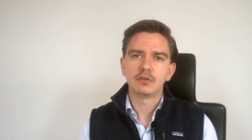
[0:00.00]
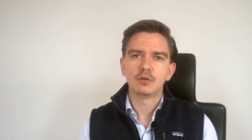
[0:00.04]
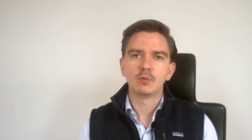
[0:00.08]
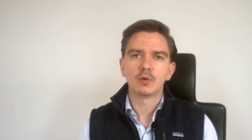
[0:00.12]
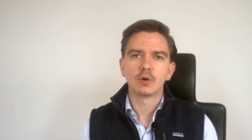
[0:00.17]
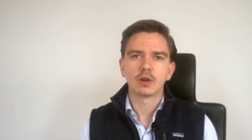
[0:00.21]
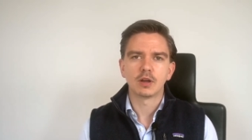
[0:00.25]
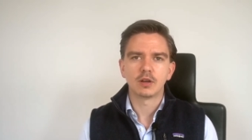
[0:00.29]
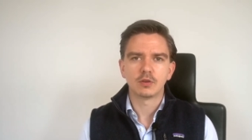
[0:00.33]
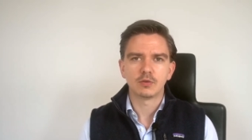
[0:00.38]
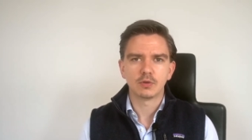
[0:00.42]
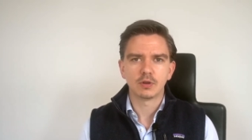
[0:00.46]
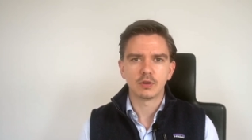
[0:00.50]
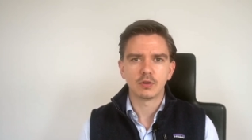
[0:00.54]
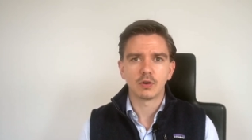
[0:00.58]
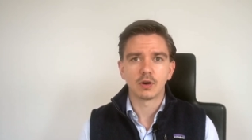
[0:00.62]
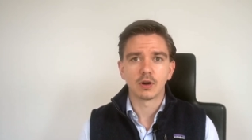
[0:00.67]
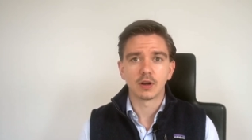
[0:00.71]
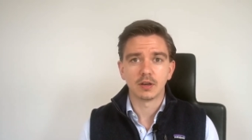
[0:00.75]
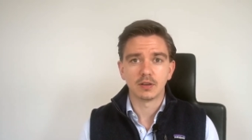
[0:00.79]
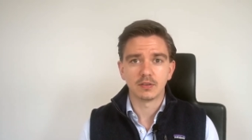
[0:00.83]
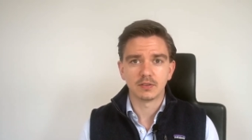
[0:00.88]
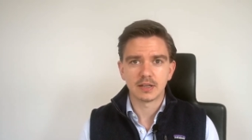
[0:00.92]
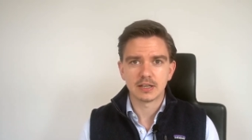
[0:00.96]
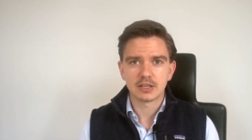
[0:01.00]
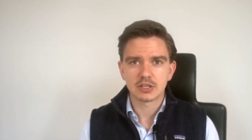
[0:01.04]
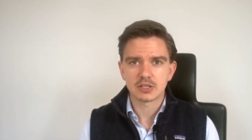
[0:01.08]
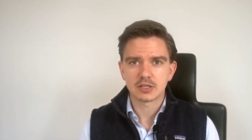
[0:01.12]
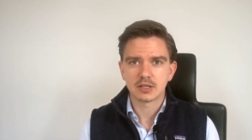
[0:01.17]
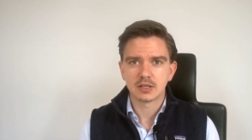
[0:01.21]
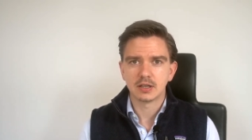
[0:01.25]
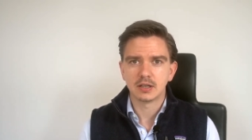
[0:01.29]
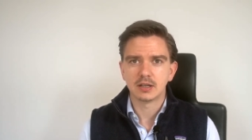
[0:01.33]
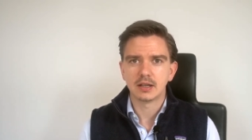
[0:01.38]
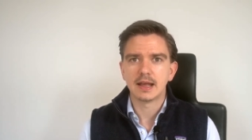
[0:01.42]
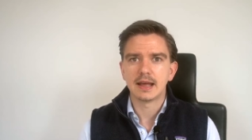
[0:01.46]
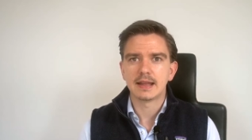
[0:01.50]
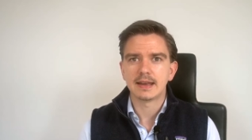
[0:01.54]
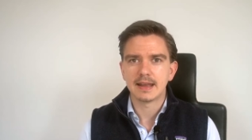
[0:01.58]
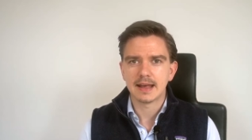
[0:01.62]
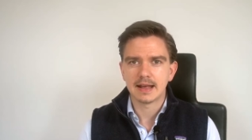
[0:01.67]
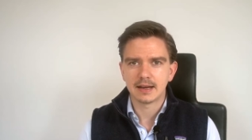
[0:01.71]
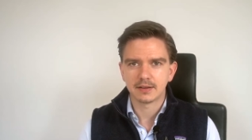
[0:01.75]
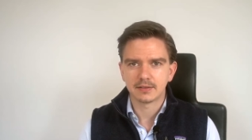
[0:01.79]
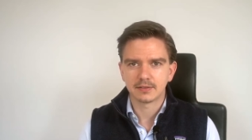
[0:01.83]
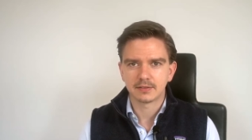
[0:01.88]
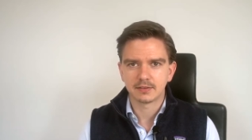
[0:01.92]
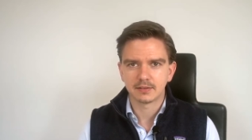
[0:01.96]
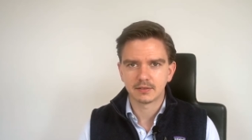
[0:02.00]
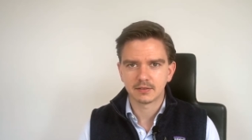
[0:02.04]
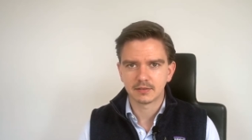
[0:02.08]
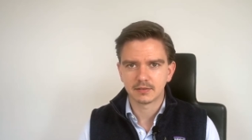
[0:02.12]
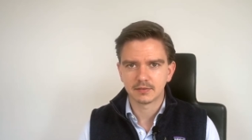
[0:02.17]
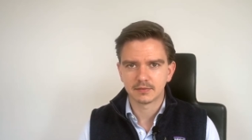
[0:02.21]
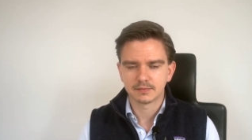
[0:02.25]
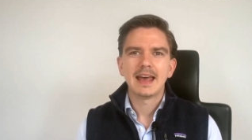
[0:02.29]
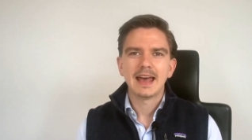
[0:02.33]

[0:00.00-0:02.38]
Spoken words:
want to do an organizational analysis.